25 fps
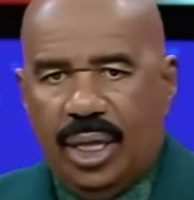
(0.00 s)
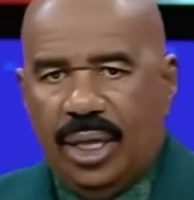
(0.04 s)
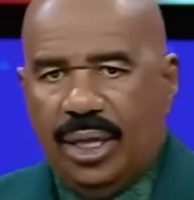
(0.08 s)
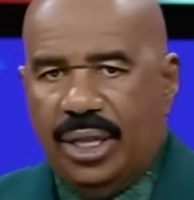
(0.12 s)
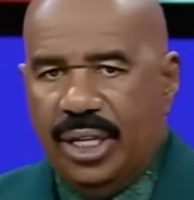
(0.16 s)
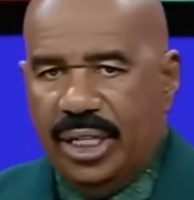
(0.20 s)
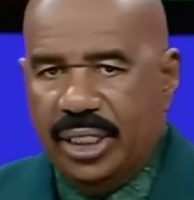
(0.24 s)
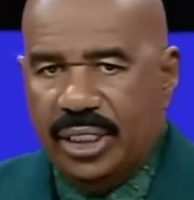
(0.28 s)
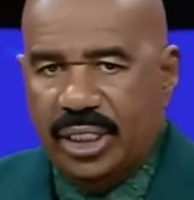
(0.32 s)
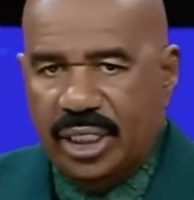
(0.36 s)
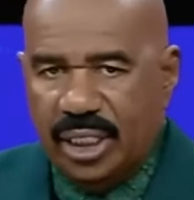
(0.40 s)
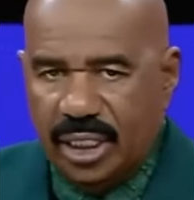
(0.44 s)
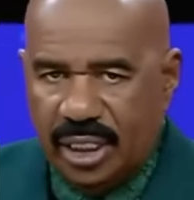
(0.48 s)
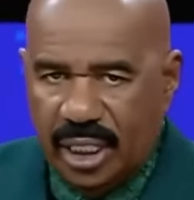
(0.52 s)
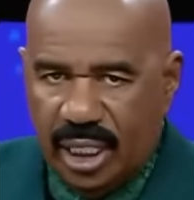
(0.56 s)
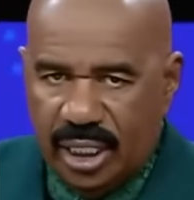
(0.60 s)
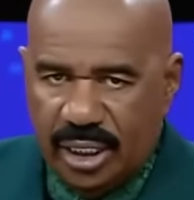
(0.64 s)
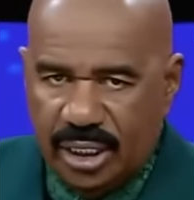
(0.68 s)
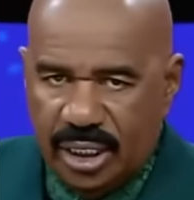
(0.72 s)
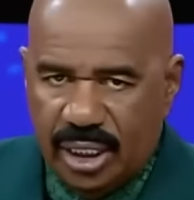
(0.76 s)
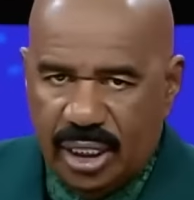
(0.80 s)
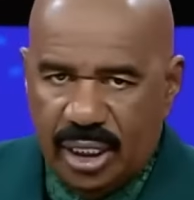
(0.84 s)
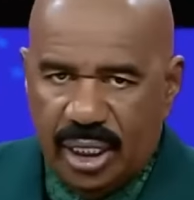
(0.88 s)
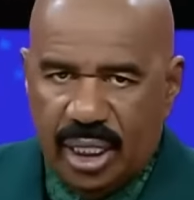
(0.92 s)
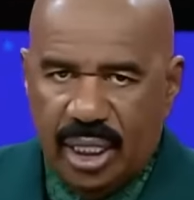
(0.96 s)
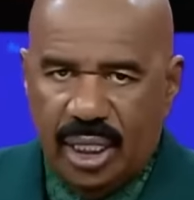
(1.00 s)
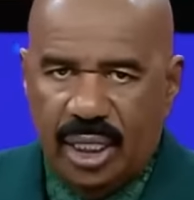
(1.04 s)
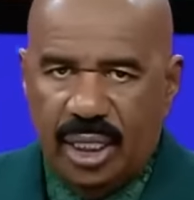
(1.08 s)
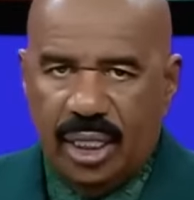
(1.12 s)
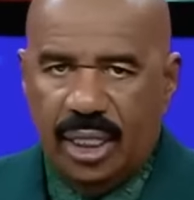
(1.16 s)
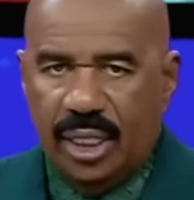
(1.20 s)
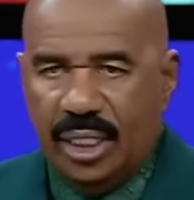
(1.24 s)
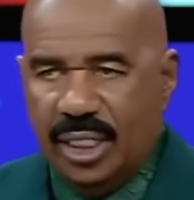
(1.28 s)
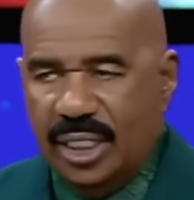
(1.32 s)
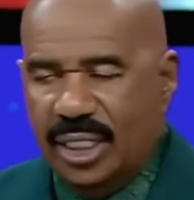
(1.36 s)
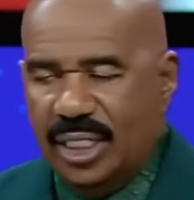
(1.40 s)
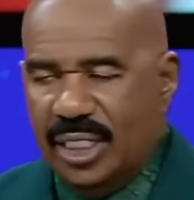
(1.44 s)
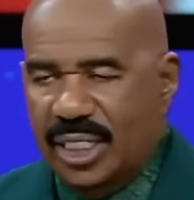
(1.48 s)
This does it.
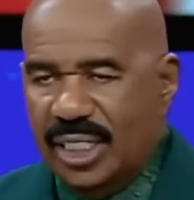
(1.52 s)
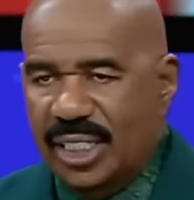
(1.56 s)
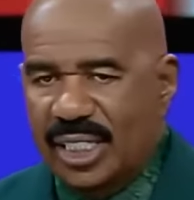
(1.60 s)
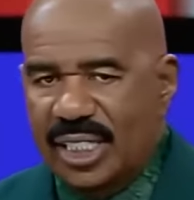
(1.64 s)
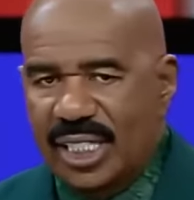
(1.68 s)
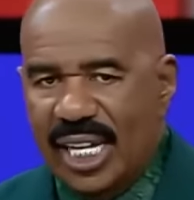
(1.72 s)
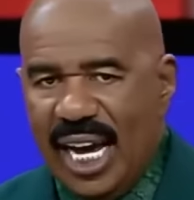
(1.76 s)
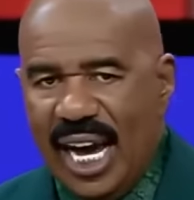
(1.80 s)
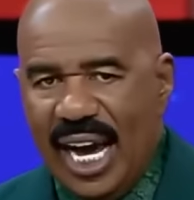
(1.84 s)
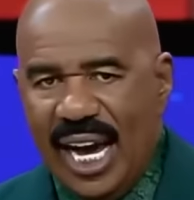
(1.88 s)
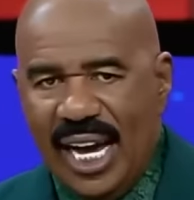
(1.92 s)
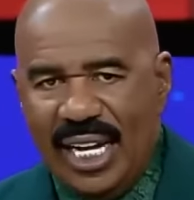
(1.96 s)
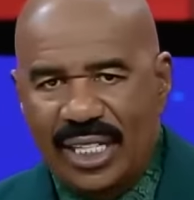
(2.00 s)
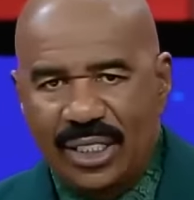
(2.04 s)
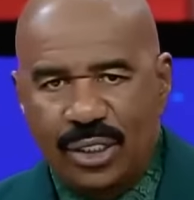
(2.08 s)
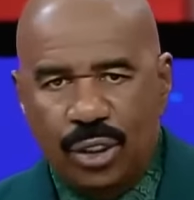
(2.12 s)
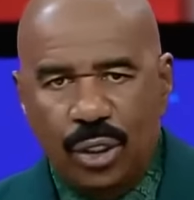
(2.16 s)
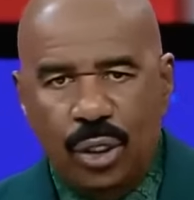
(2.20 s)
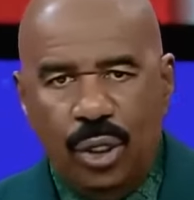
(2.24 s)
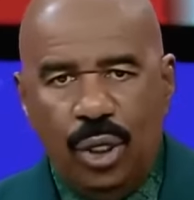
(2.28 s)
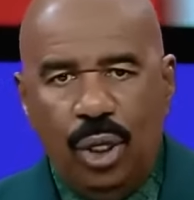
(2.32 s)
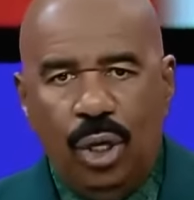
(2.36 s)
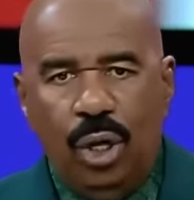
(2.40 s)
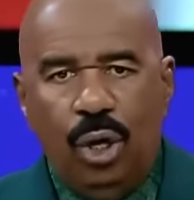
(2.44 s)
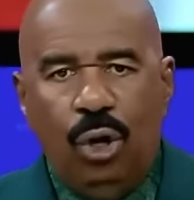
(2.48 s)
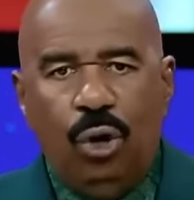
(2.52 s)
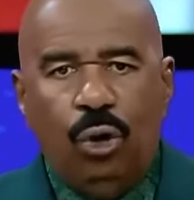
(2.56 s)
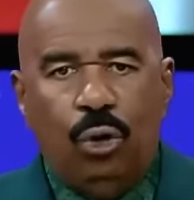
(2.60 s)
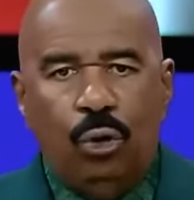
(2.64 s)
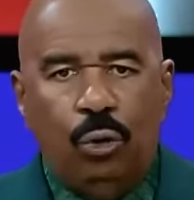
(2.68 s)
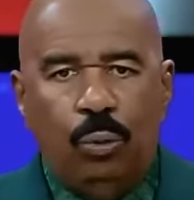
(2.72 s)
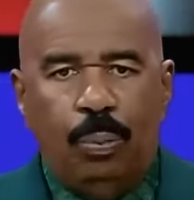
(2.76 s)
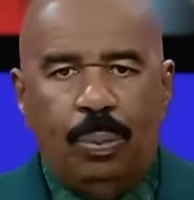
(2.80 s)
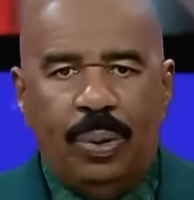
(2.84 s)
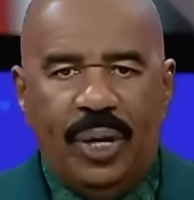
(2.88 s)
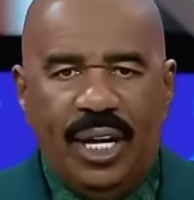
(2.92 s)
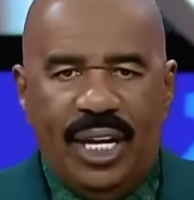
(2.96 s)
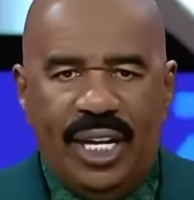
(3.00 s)
This decides
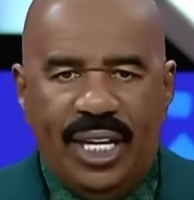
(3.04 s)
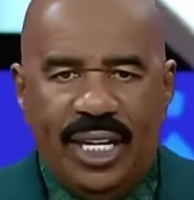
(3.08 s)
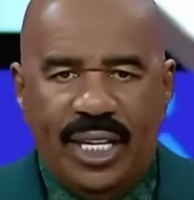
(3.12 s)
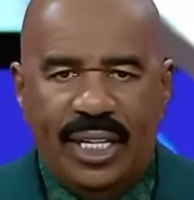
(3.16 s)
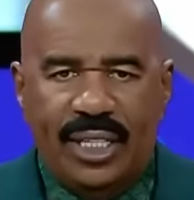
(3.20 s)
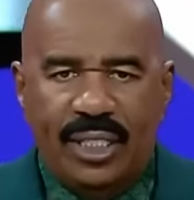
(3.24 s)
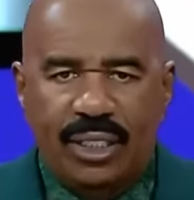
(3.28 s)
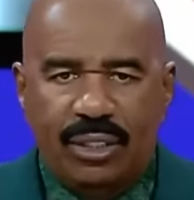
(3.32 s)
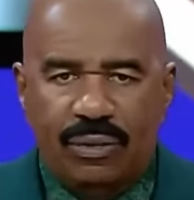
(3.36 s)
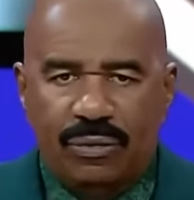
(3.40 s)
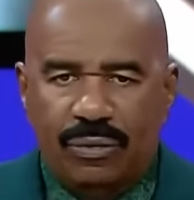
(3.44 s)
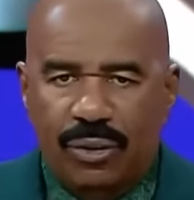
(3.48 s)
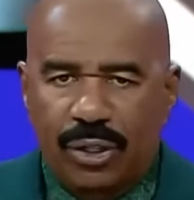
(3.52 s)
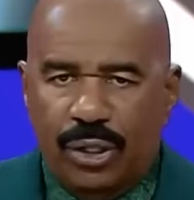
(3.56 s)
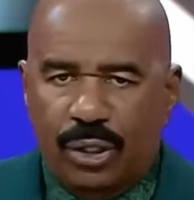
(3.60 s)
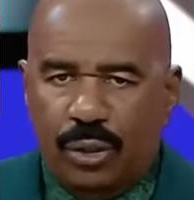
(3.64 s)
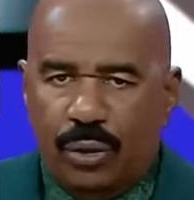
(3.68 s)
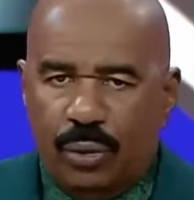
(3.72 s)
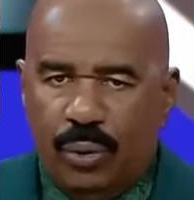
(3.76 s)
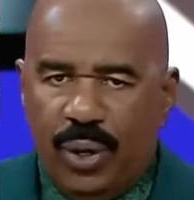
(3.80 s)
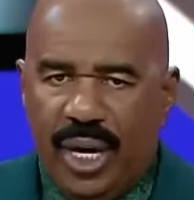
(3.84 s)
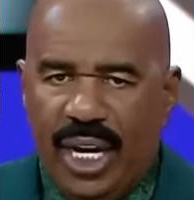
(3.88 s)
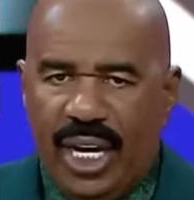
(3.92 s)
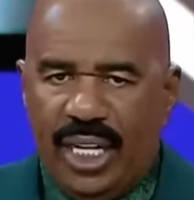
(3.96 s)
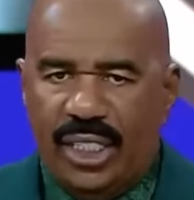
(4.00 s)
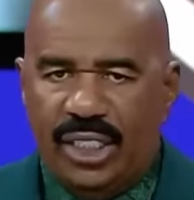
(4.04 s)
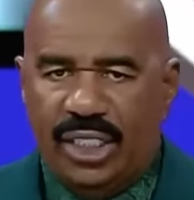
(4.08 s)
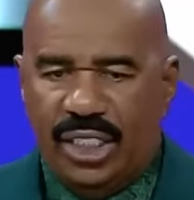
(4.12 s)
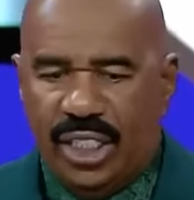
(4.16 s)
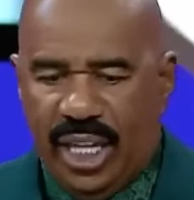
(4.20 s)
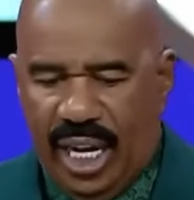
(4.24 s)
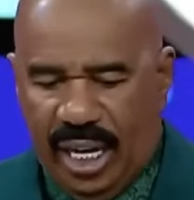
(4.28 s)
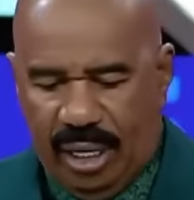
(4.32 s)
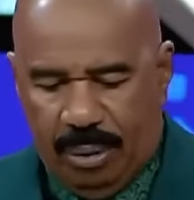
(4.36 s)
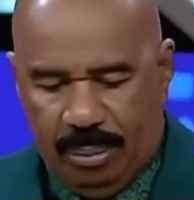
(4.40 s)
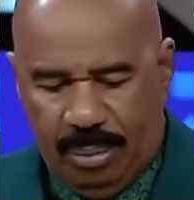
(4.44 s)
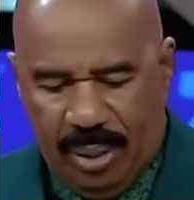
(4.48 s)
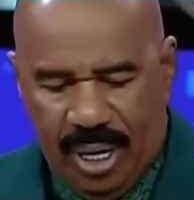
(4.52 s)
who plays for the grand
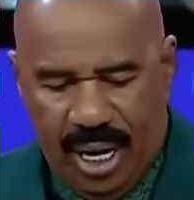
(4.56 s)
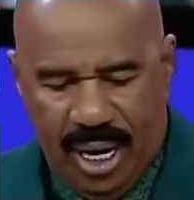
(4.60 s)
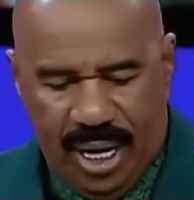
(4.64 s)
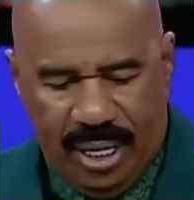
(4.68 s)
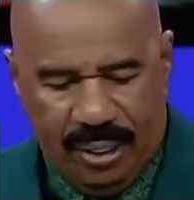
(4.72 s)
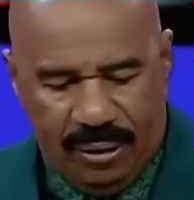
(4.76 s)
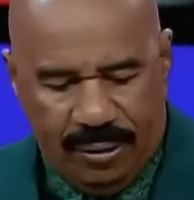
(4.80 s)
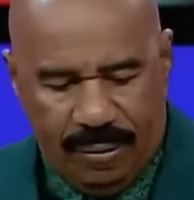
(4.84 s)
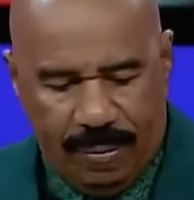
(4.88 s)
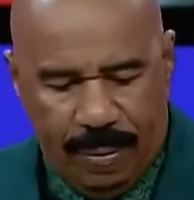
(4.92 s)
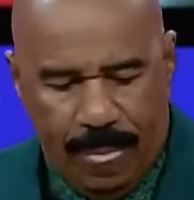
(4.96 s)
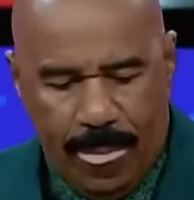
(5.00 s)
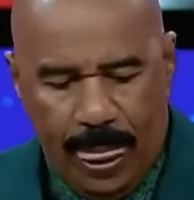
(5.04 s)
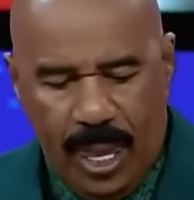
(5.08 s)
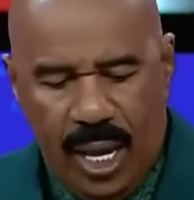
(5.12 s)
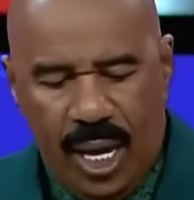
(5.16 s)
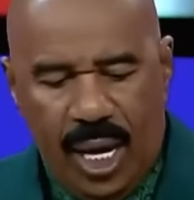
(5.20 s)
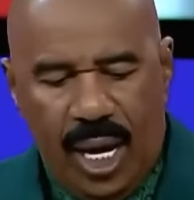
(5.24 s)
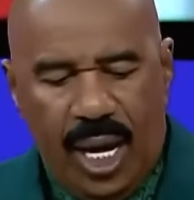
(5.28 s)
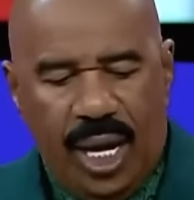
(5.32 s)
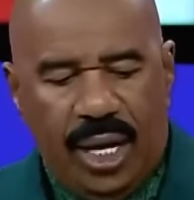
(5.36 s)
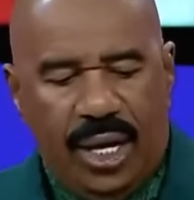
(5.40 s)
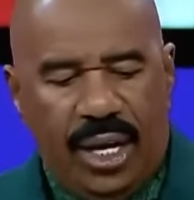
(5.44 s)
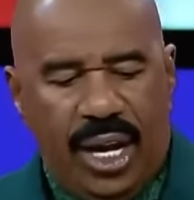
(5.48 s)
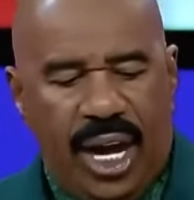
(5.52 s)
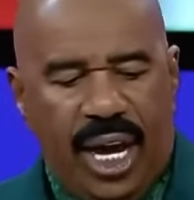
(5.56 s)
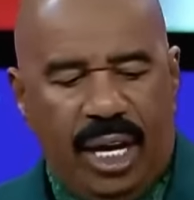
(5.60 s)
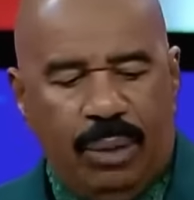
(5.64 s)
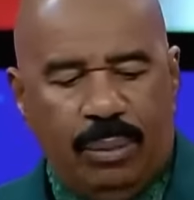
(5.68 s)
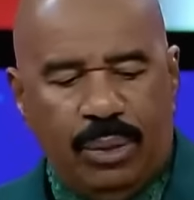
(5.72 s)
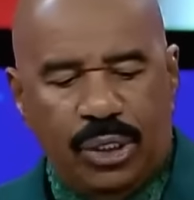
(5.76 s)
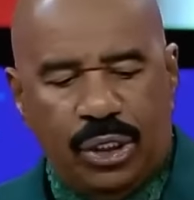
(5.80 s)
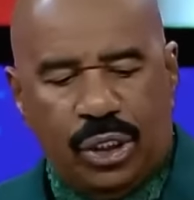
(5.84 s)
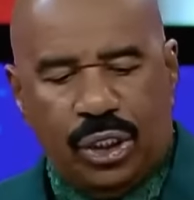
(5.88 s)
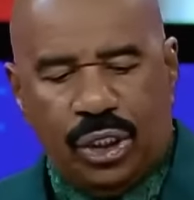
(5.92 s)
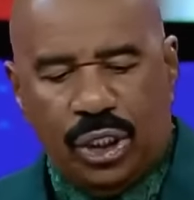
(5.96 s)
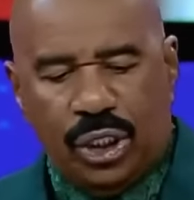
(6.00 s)
jackpot. Name a